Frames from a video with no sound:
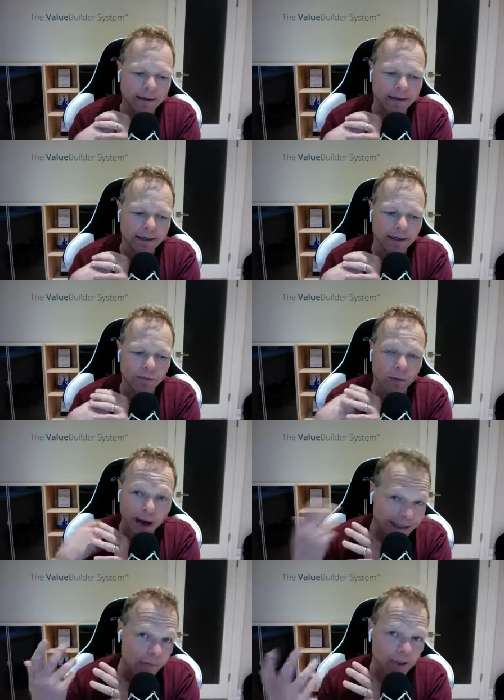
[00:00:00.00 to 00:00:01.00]
And
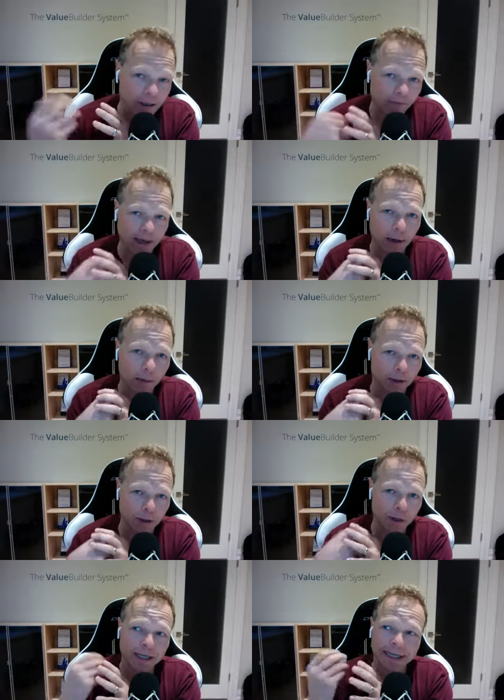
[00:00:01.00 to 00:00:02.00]
it reminded me of how
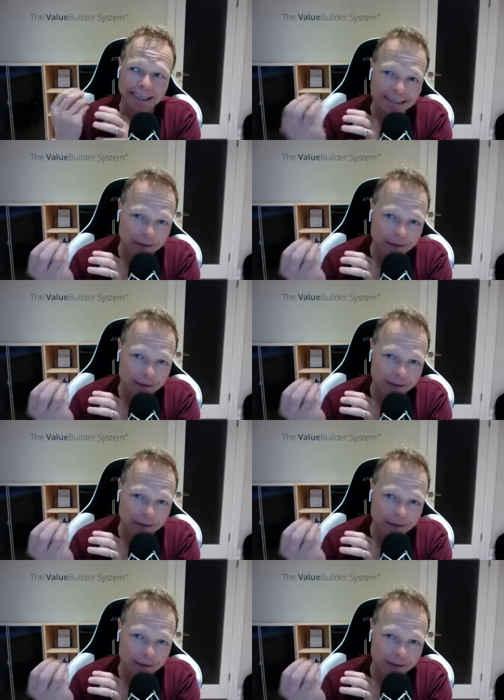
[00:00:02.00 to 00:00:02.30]
much